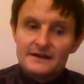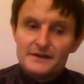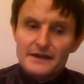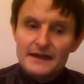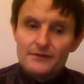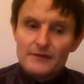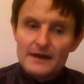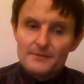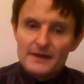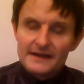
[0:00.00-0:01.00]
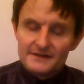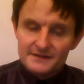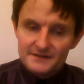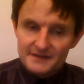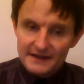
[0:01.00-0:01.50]
near where my
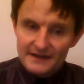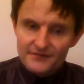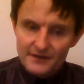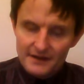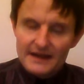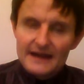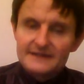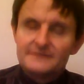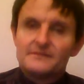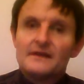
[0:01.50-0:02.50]
cousin used to live. And